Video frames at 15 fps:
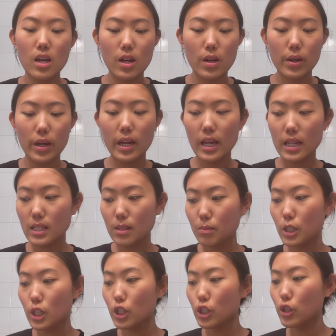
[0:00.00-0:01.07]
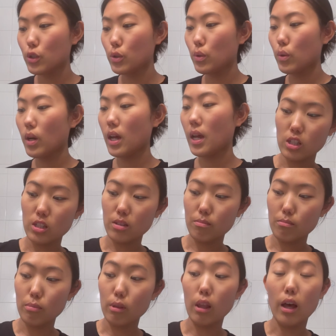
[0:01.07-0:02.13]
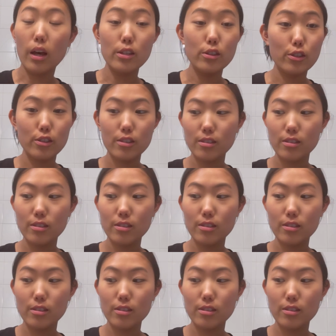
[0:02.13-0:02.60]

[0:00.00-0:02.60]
Okay, next I'm gonna do blush.